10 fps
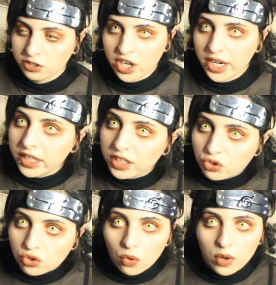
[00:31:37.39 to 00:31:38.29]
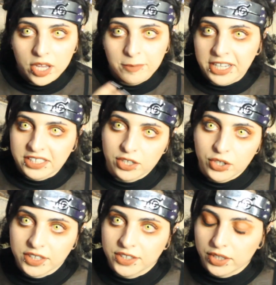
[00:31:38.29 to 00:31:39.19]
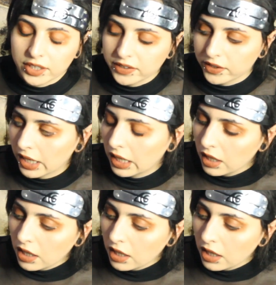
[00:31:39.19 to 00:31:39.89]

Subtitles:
tried to control him, etc., etc., etc.